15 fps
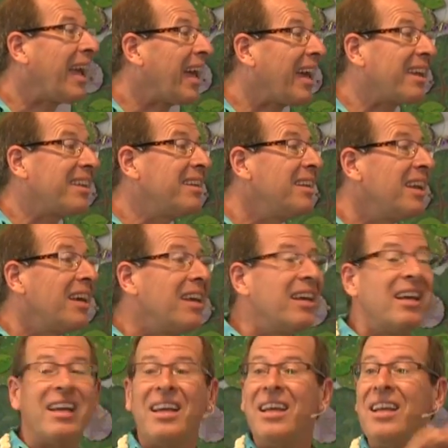had
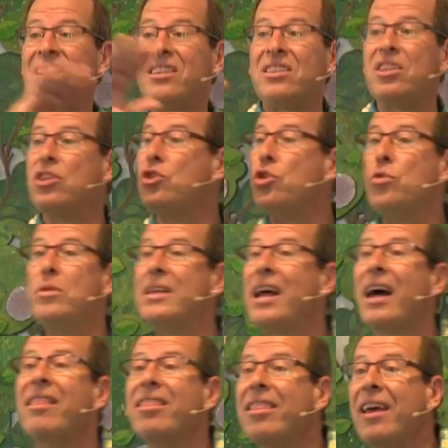to do
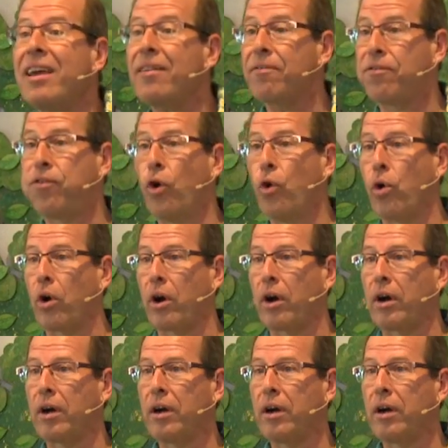nothing for.